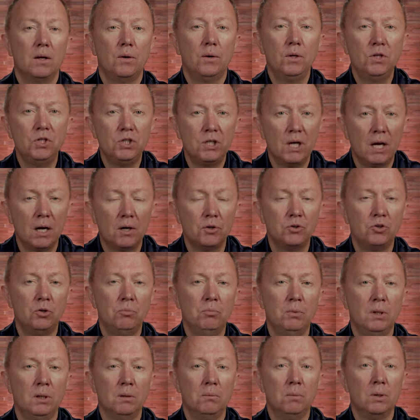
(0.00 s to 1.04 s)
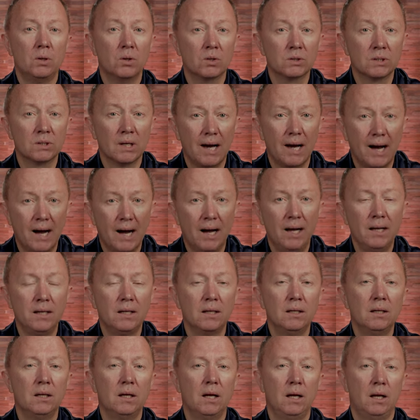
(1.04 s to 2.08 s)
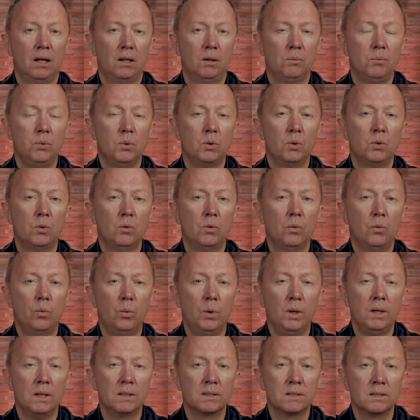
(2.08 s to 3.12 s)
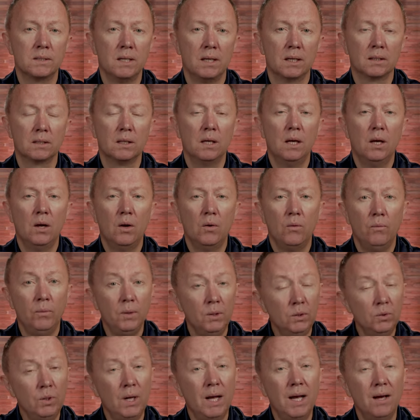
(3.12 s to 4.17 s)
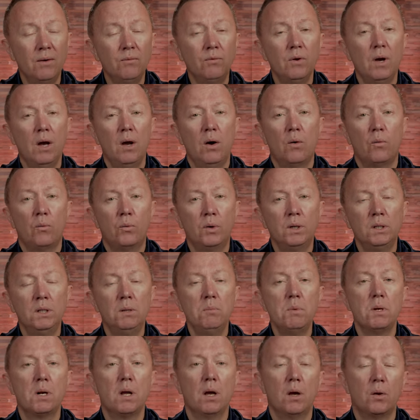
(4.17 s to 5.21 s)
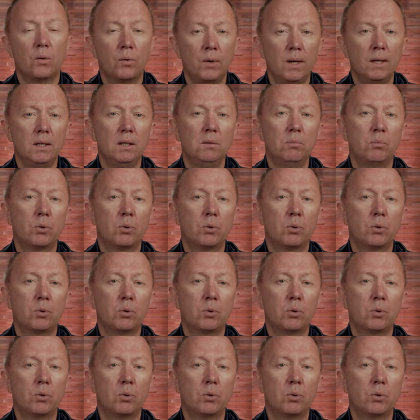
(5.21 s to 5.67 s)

reach out to me because I can help you with that. We do have Windermere Ready